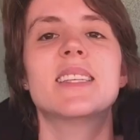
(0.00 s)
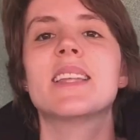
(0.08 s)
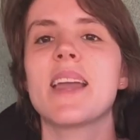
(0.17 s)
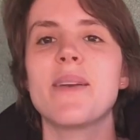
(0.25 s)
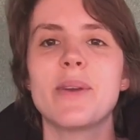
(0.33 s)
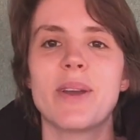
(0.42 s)

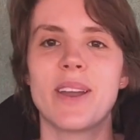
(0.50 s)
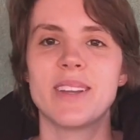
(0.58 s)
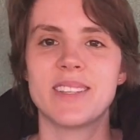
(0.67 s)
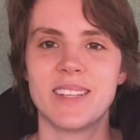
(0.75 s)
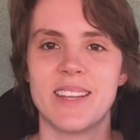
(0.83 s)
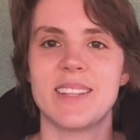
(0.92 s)
Today we're going
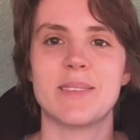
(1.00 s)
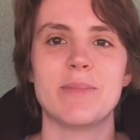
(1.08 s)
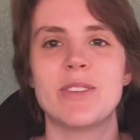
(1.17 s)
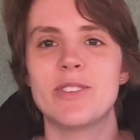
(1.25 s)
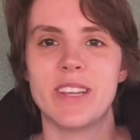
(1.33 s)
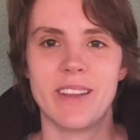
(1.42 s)
to learn some
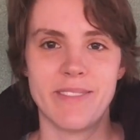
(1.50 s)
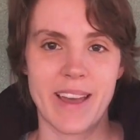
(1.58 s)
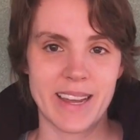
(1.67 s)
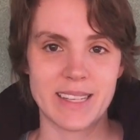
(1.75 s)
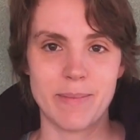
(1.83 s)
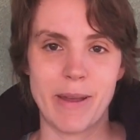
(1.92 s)
interesting
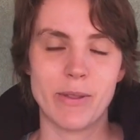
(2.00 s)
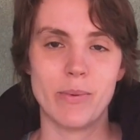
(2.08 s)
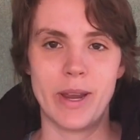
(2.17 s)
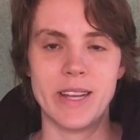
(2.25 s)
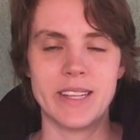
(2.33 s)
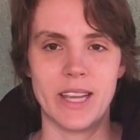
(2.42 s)
facts about the
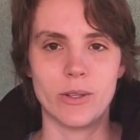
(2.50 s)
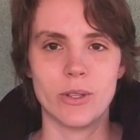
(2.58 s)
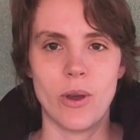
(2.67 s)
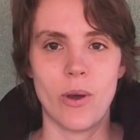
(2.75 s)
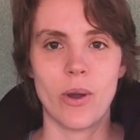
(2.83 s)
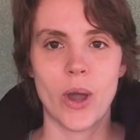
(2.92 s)
red-tailed
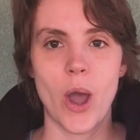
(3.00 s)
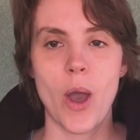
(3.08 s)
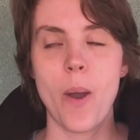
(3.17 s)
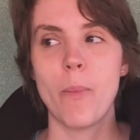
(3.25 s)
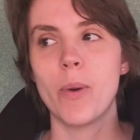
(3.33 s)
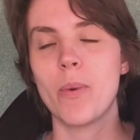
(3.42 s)
hawk,
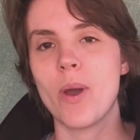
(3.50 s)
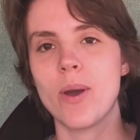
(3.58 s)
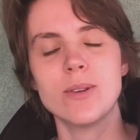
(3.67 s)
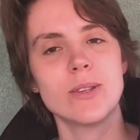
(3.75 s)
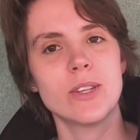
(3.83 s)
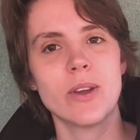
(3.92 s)
but we're
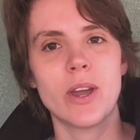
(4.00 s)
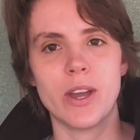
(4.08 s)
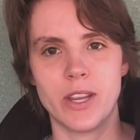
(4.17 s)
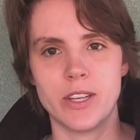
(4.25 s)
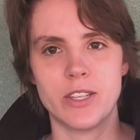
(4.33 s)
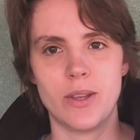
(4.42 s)
also going
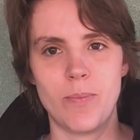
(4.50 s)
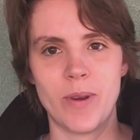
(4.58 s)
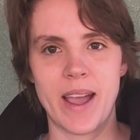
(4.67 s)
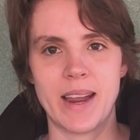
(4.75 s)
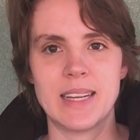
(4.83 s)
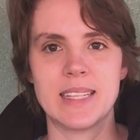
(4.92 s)
to
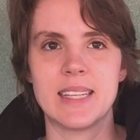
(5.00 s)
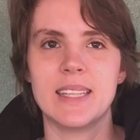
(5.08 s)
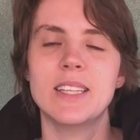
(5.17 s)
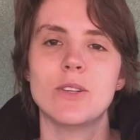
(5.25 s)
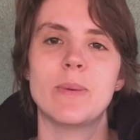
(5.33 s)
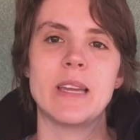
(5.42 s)
practice a
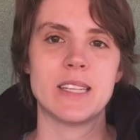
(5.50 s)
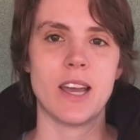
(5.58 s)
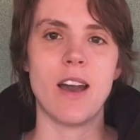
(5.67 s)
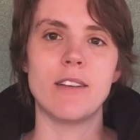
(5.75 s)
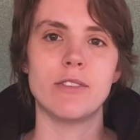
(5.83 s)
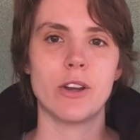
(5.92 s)
little bit
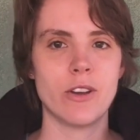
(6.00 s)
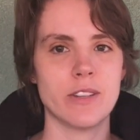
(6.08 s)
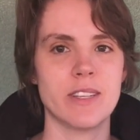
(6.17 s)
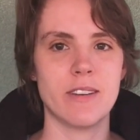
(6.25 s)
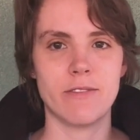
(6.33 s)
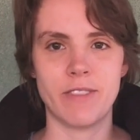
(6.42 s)
of cause
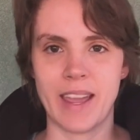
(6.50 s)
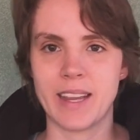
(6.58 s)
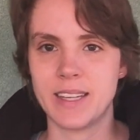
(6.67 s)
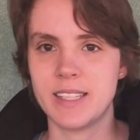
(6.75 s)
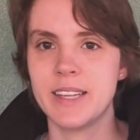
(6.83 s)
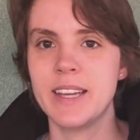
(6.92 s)
and
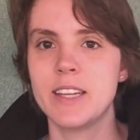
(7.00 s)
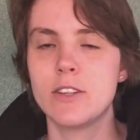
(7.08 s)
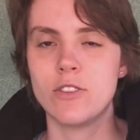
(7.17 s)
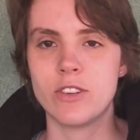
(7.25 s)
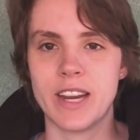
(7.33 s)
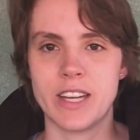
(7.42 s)
effect
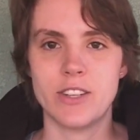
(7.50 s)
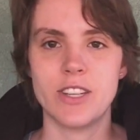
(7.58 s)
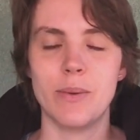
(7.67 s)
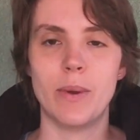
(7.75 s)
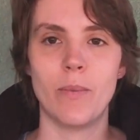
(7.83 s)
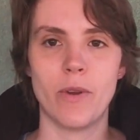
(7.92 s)
strategy
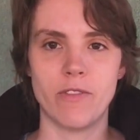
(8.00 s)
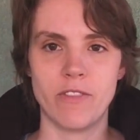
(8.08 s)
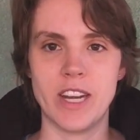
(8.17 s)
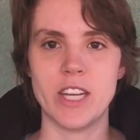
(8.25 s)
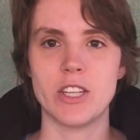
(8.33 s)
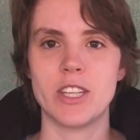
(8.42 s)
when we're
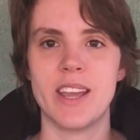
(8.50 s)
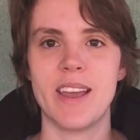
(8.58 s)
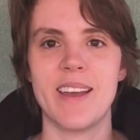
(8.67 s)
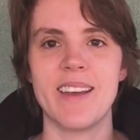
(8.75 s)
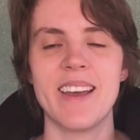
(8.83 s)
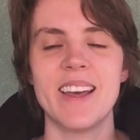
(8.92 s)
finished here.
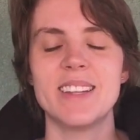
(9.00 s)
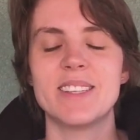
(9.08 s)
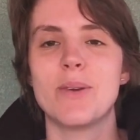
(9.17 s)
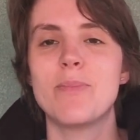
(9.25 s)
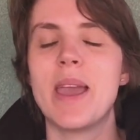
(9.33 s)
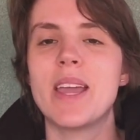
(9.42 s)
So
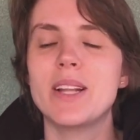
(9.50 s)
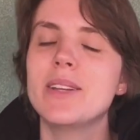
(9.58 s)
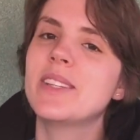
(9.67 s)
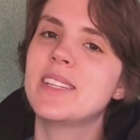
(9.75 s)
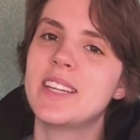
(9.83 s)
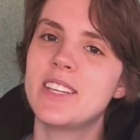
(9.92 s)
pay close
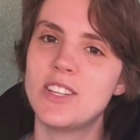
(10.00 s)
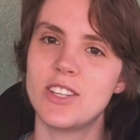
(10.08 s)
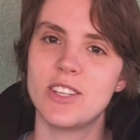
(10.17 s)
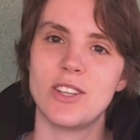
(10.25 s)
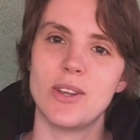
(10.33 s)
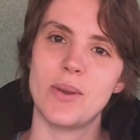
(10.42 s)
attention
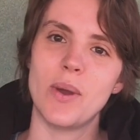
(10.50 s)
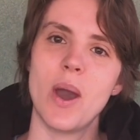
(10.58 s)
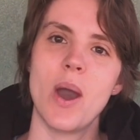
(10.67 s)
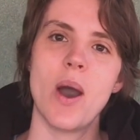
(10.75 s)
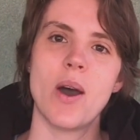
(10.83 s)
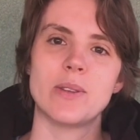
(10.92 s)
to
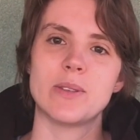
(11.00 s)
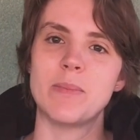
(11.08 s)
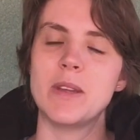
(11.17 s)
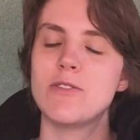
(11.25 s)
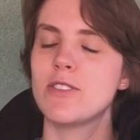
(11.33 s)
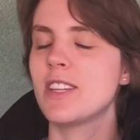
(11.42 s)
some
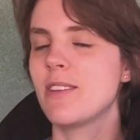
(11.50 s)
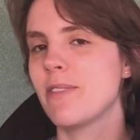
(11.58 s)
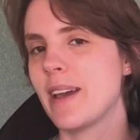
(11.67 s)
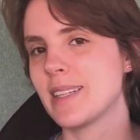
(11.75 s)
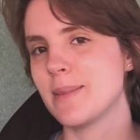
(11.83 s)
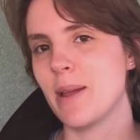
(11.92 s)
interesting
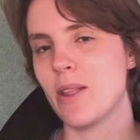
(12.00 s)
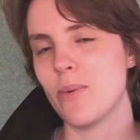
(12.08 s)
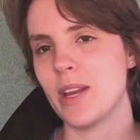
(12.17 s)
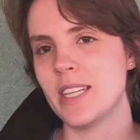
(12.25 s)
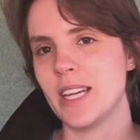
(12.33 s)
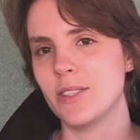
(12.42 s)
facts about the
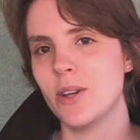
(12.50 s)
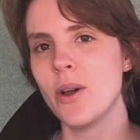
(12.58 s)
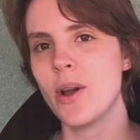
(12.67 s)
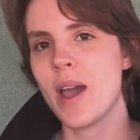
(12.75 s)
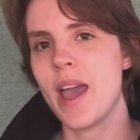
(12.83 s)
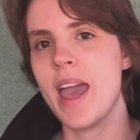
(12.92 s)
red-tailed hawk,
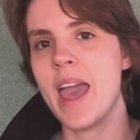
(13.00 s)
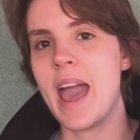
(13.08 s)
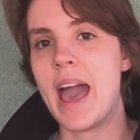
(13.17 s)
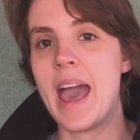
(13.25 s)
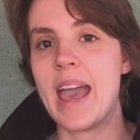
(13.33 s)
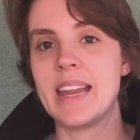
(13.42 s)

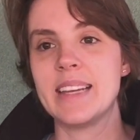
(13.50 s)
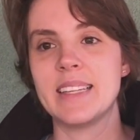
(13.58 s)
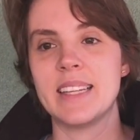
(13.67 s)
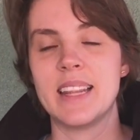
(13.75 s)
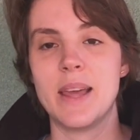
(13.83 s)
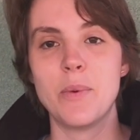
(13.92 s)
and
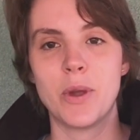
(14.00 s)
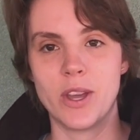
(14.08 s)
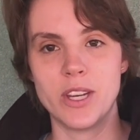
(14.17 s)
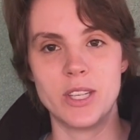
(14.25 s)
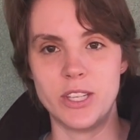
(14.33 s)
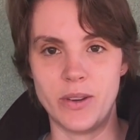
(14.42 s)
then we're going
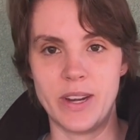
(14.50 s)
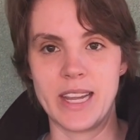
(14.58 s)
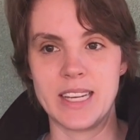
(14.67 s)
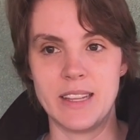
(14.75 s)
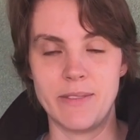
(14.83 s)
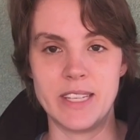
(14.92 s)
to do an
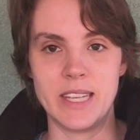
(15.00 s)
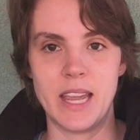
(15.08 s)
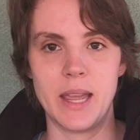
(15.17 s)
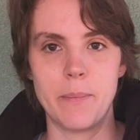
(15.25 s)
activity.